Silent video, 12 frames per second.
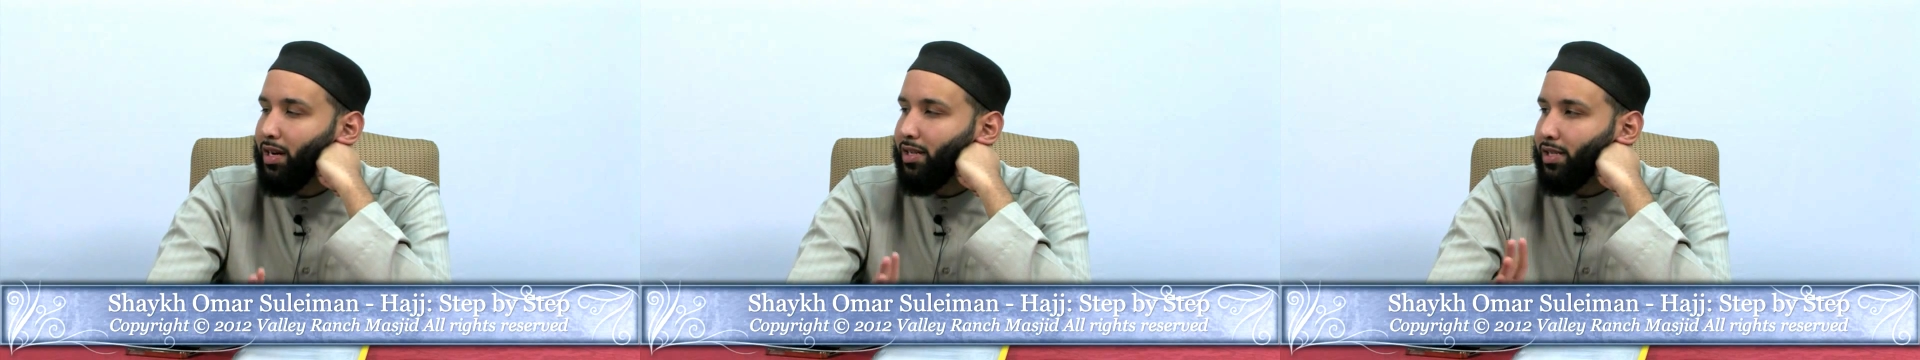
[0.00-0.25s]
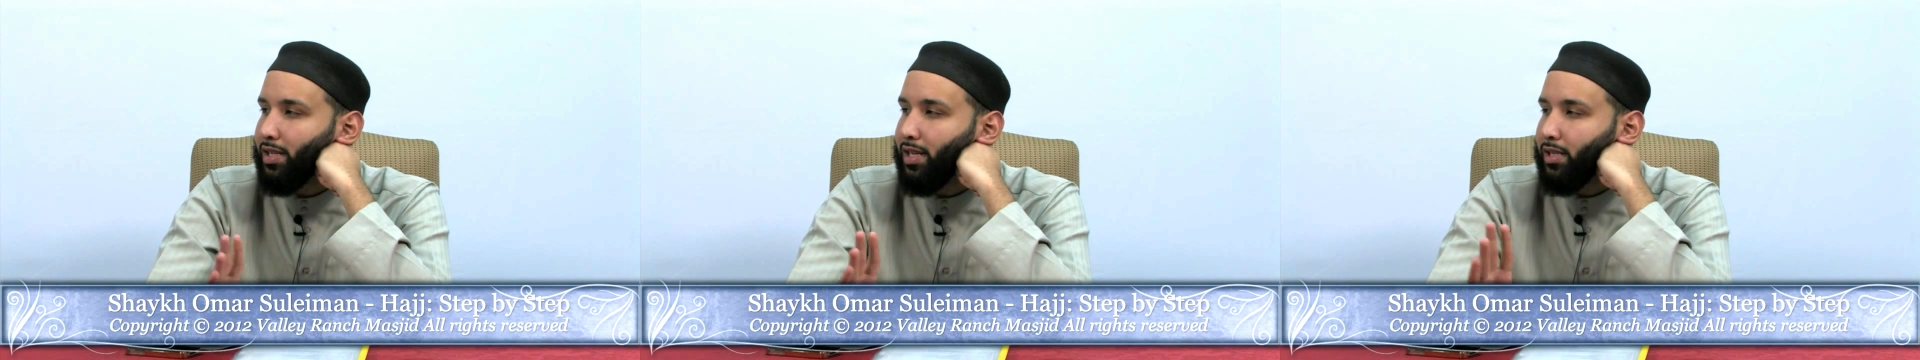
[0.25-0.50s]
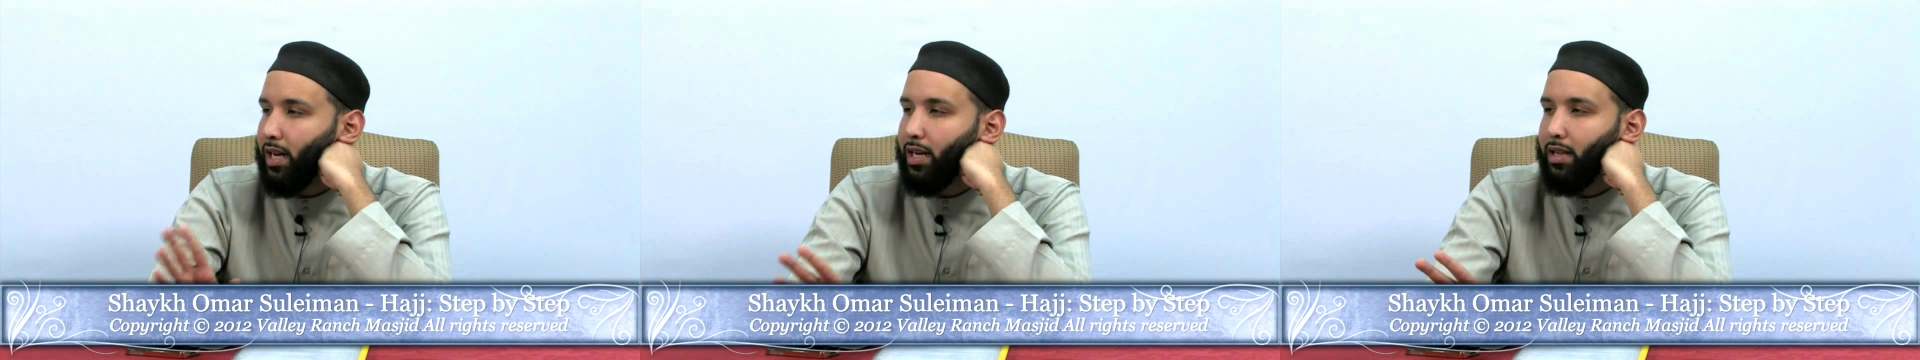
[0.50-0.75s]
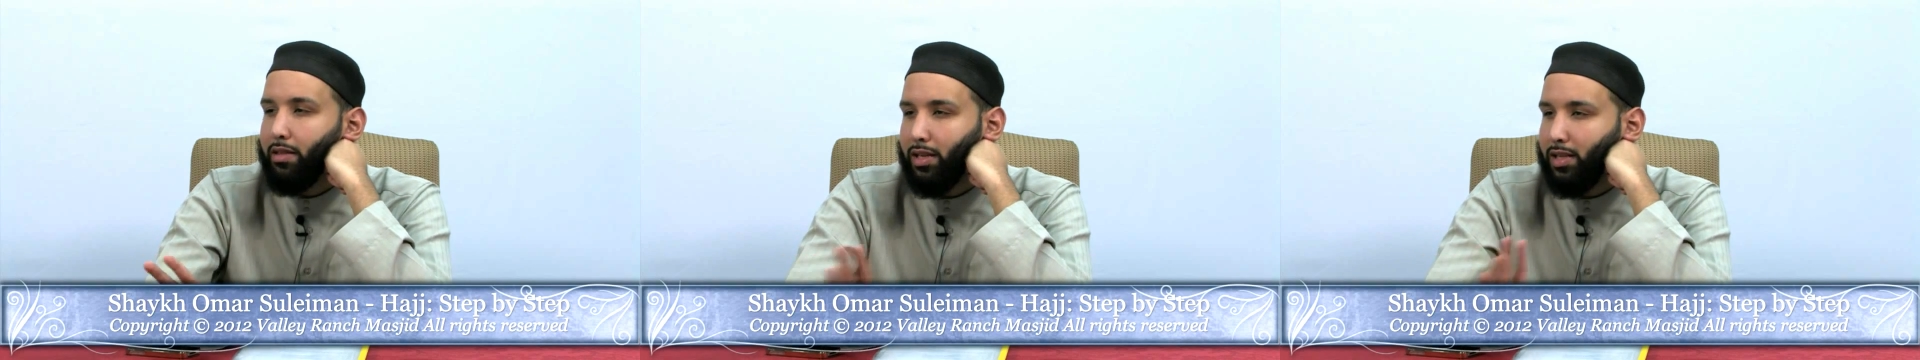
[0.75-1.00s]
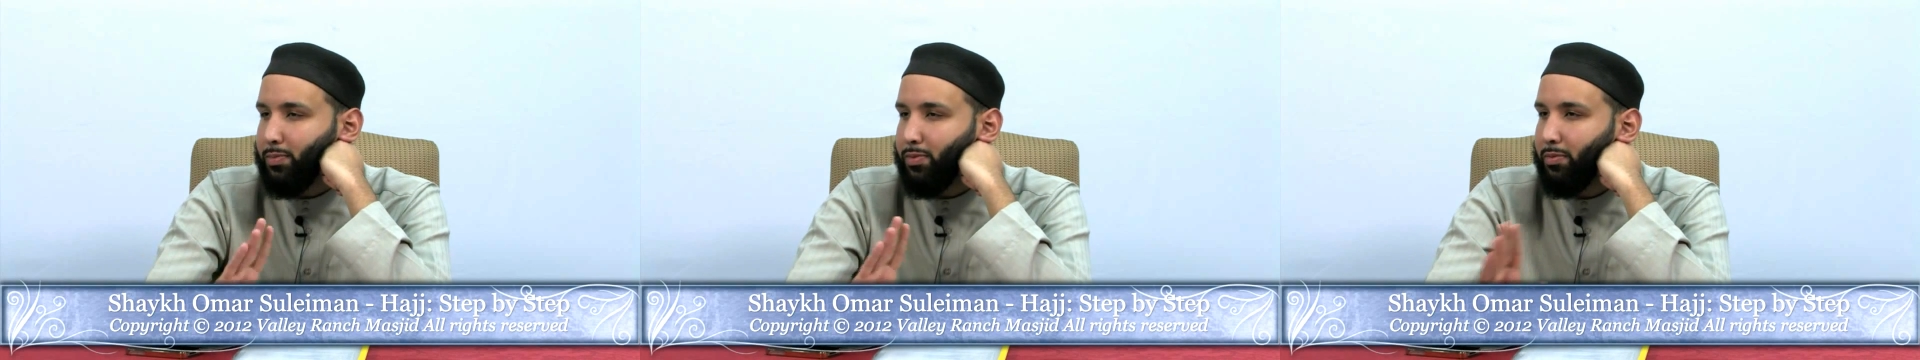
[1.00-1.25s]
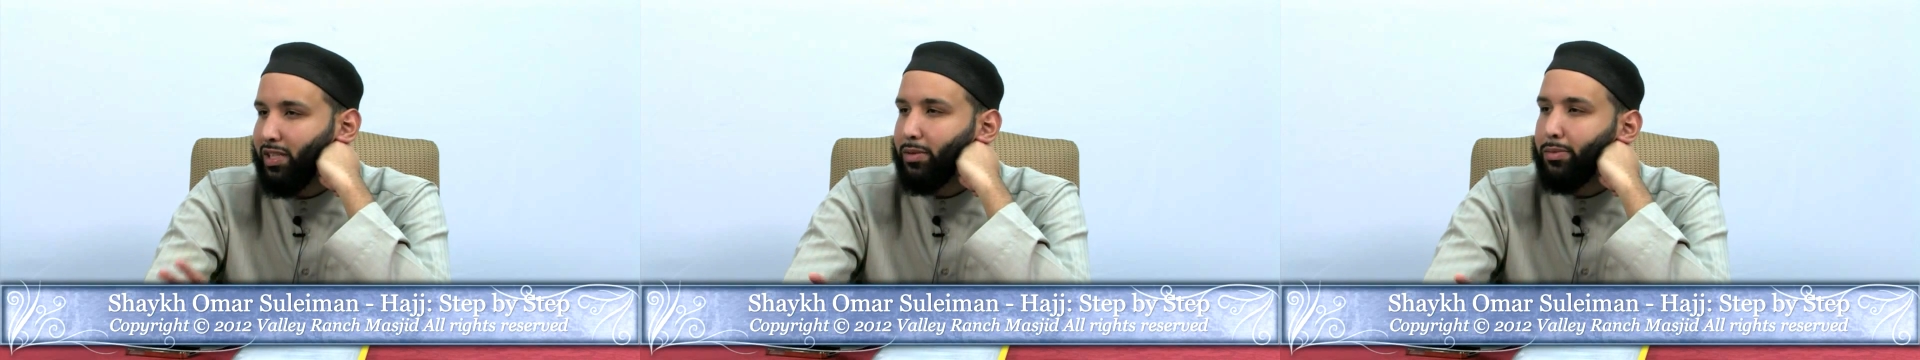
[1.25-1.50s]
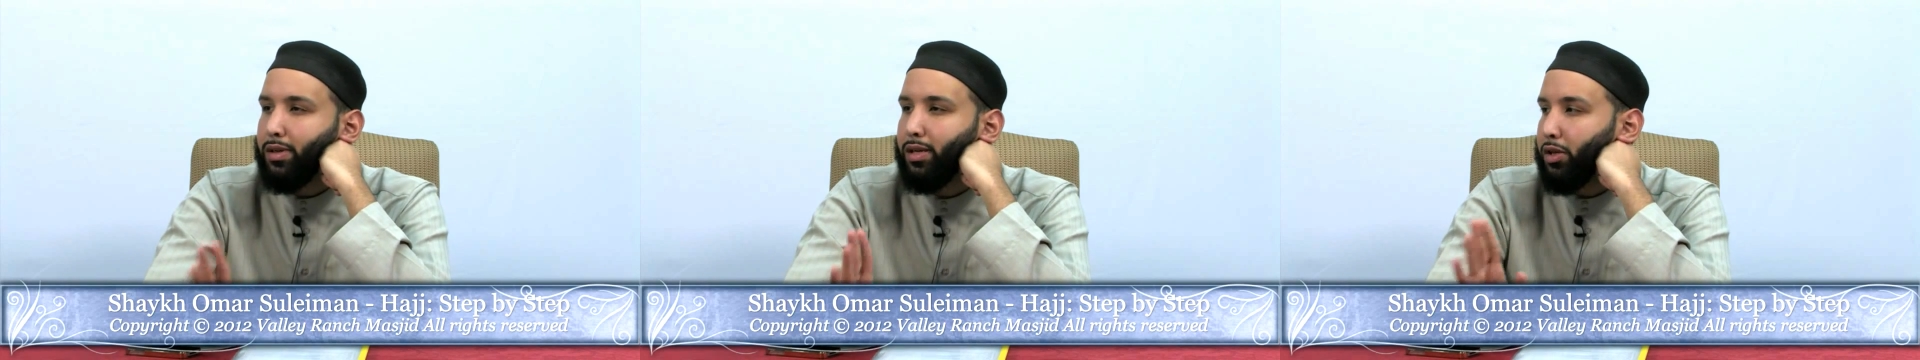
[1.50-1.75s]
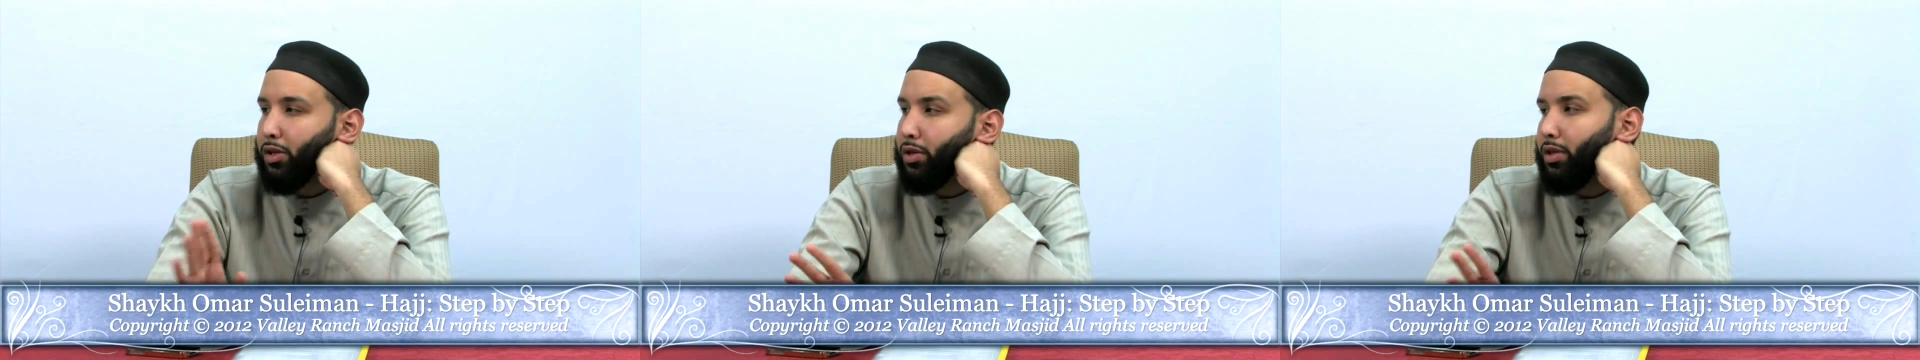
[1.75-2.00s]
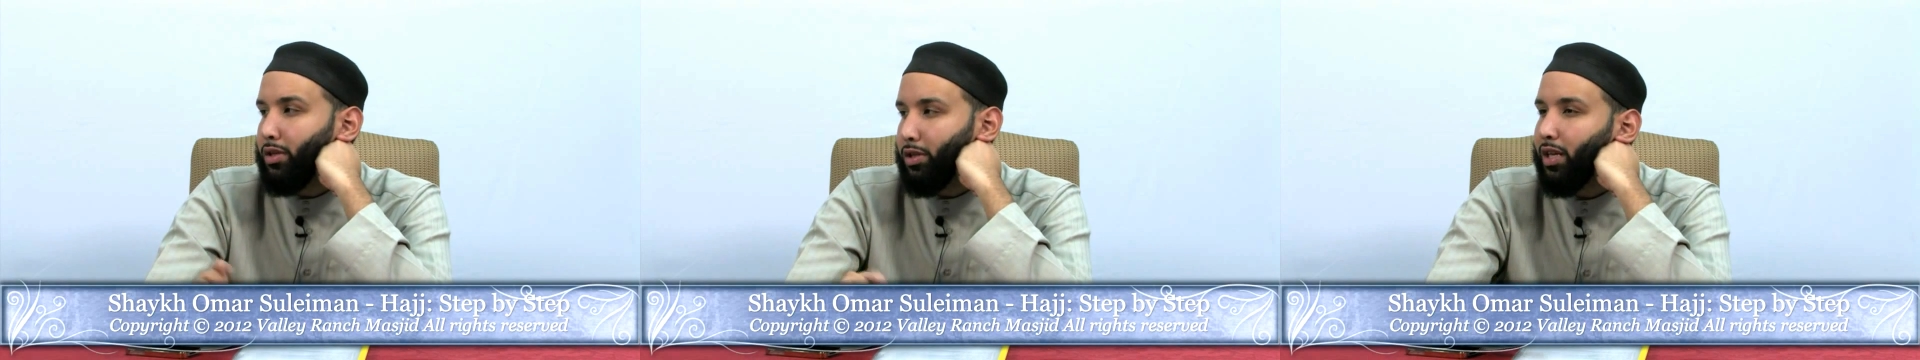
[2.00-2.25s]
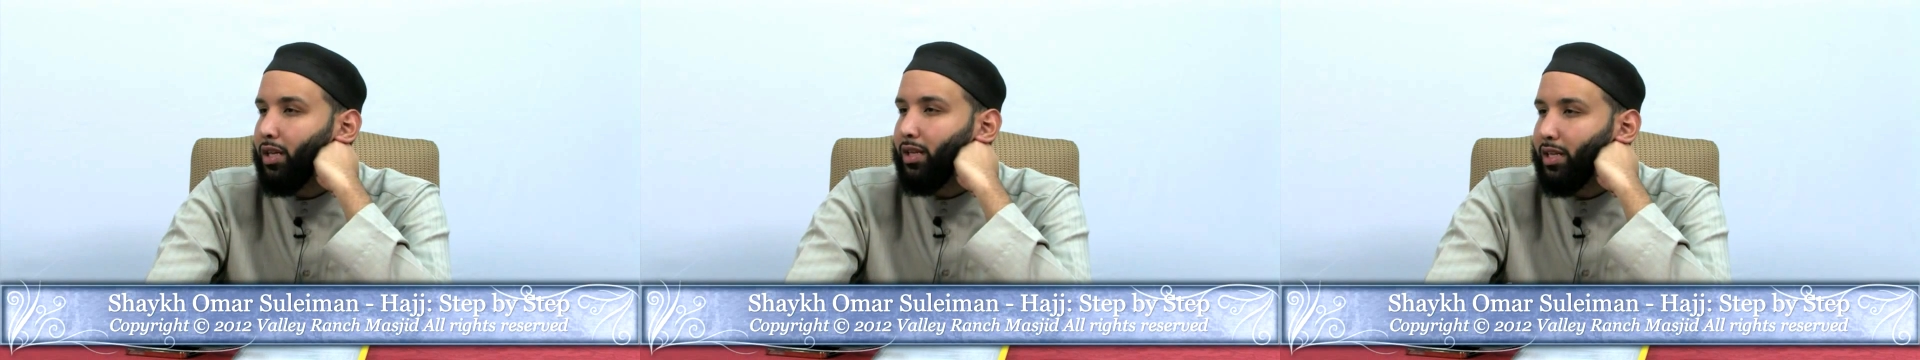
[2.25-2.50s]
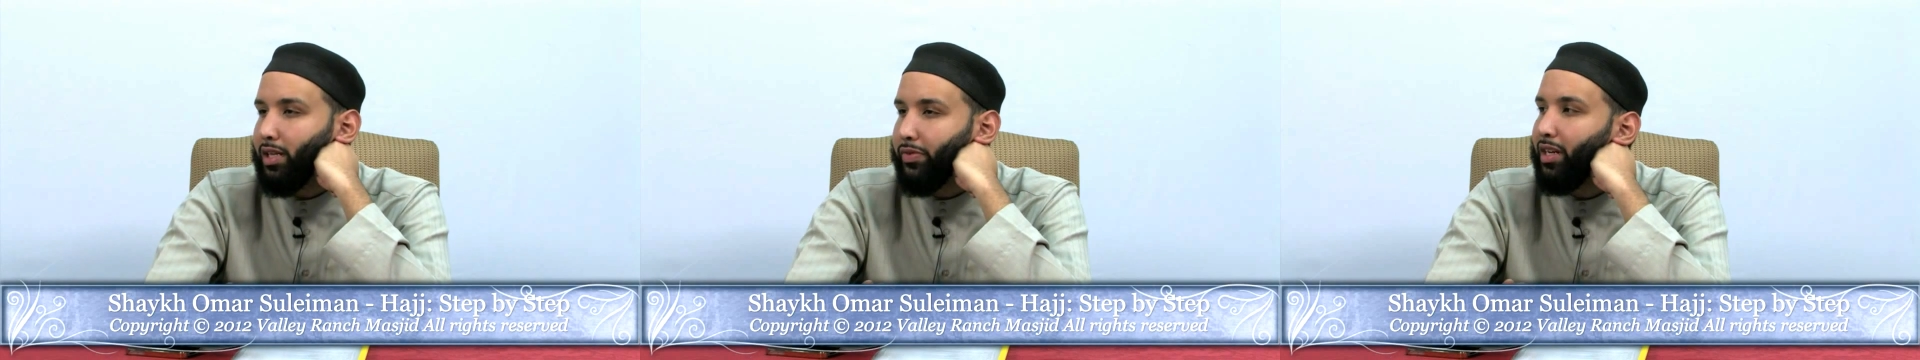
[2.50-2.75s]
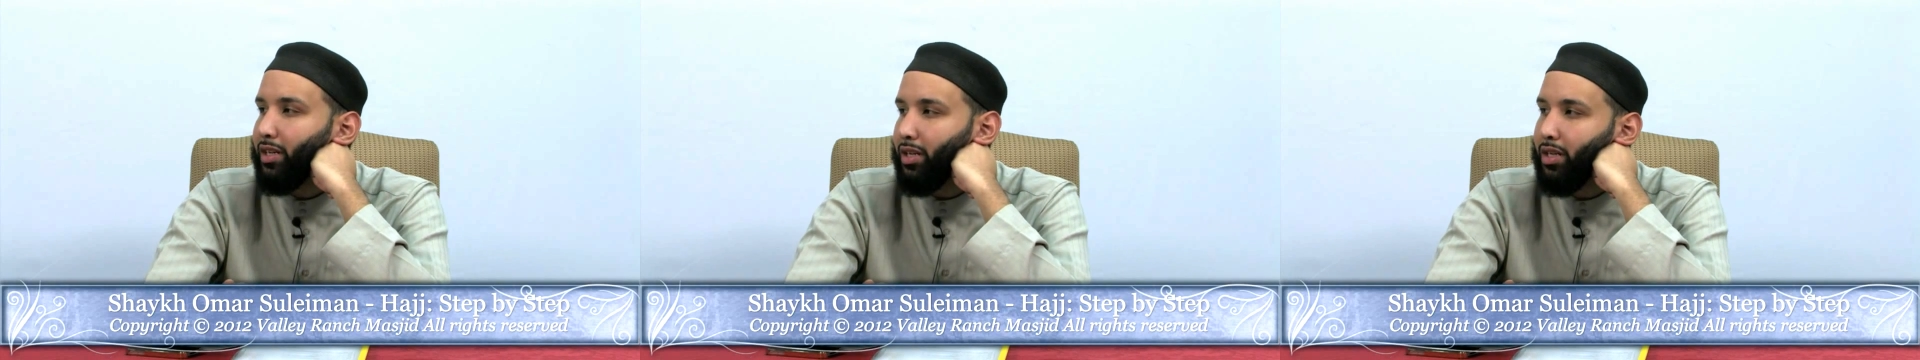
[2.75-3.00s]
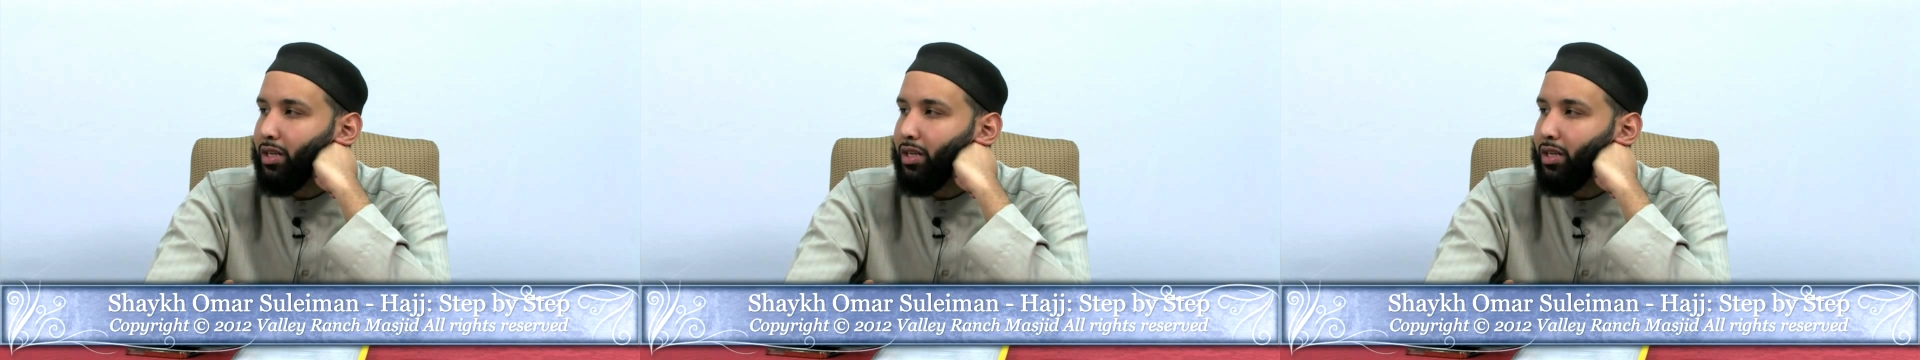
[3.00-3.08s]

unscented anything is permissible and good, inshallah, that's fine.